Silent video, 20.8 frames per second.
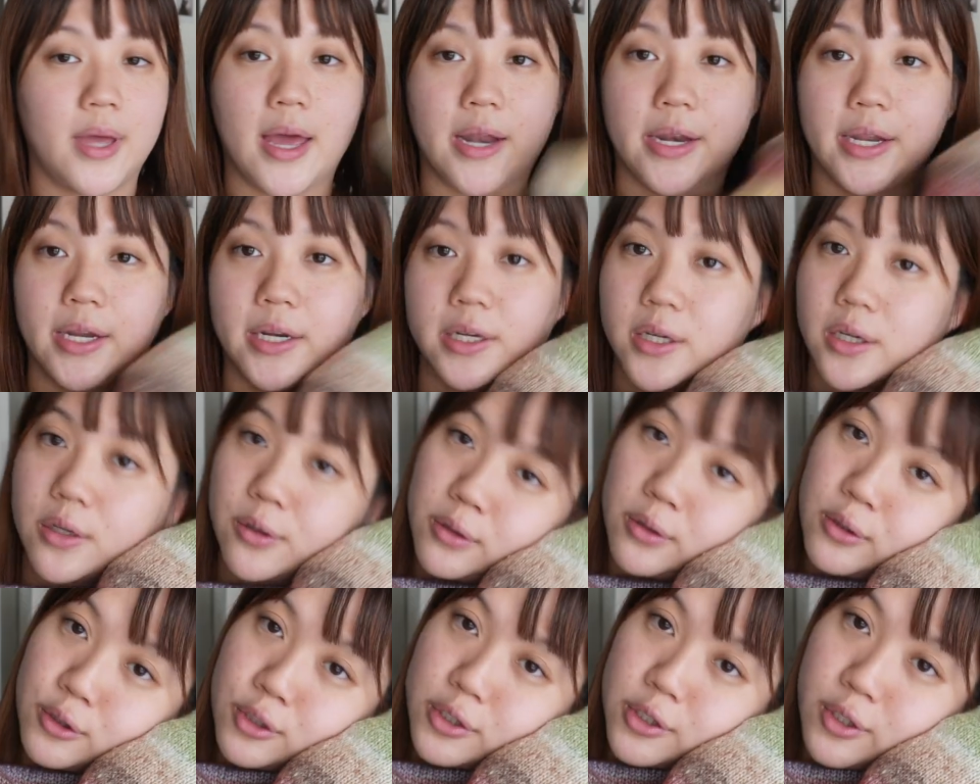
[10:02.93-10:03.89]
adding the
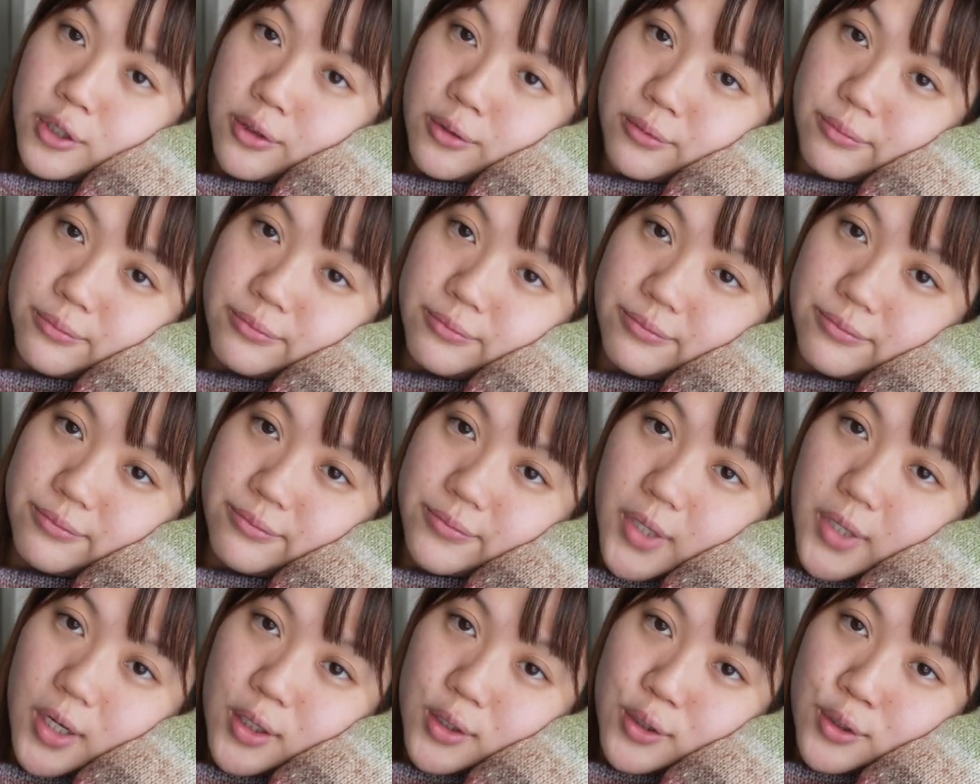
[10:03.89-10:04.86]
closure
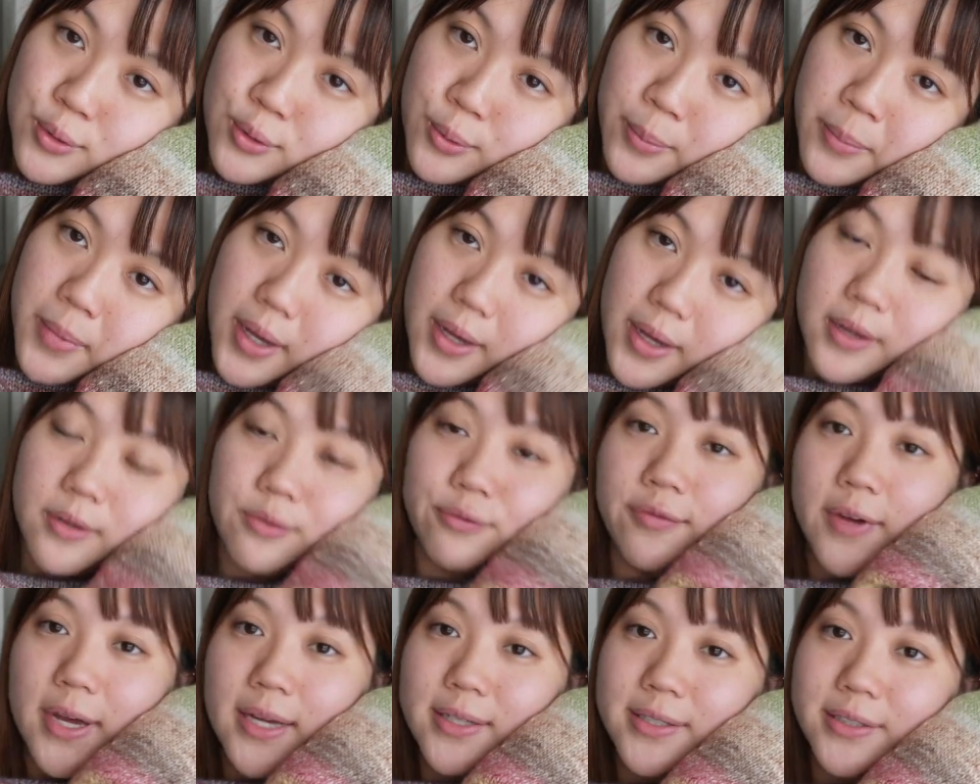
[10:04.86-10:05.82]
onto my
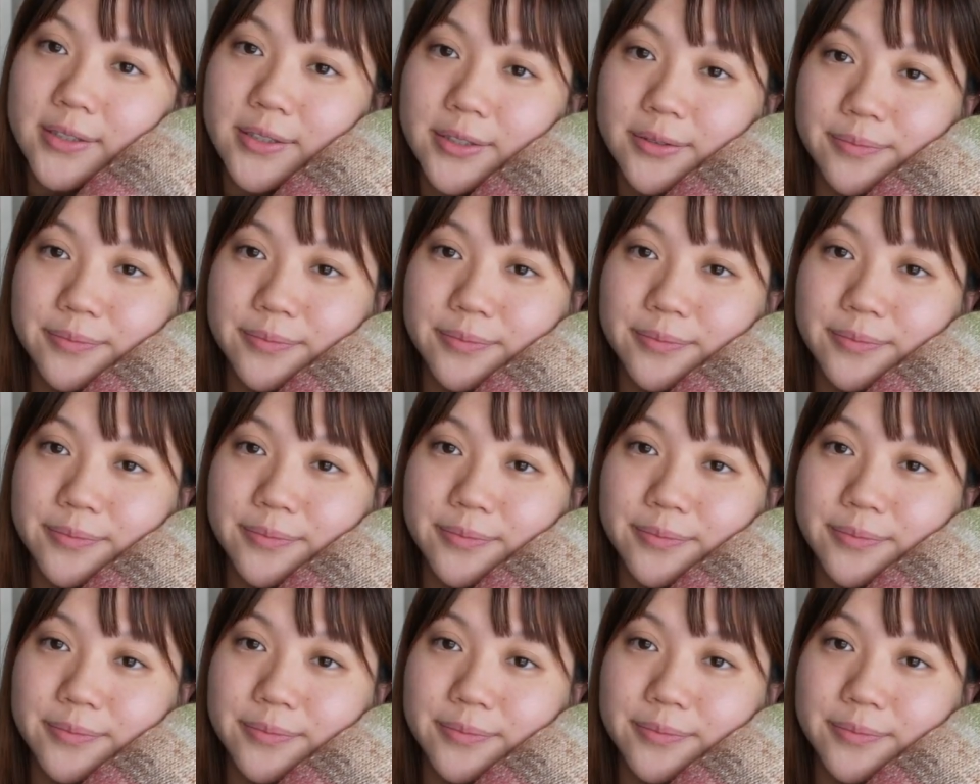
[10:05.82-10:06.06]
vest.